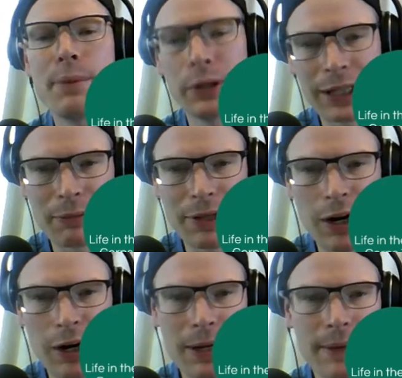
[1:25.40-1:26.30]
building up the
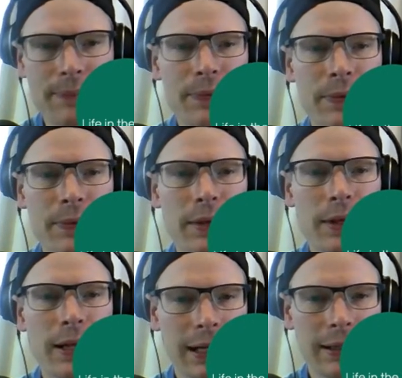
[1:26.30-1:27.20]
army
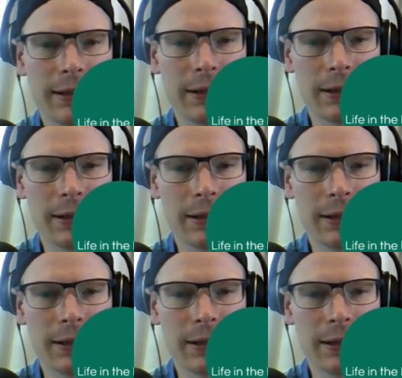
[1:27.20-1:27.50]
and